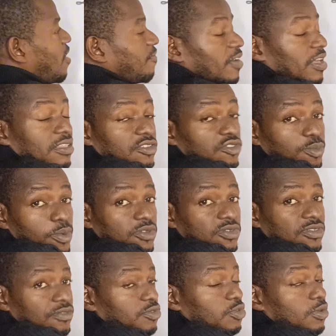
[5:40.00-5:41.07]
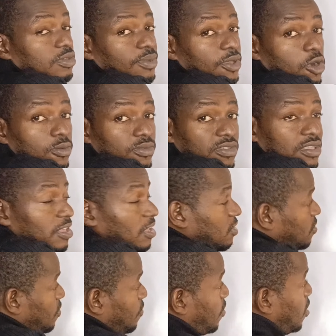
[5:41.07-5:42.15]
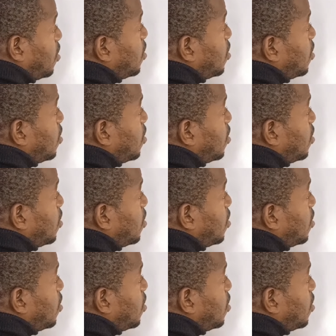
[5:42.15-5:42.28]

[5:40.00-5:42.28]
affect this positive, so it becomes negative.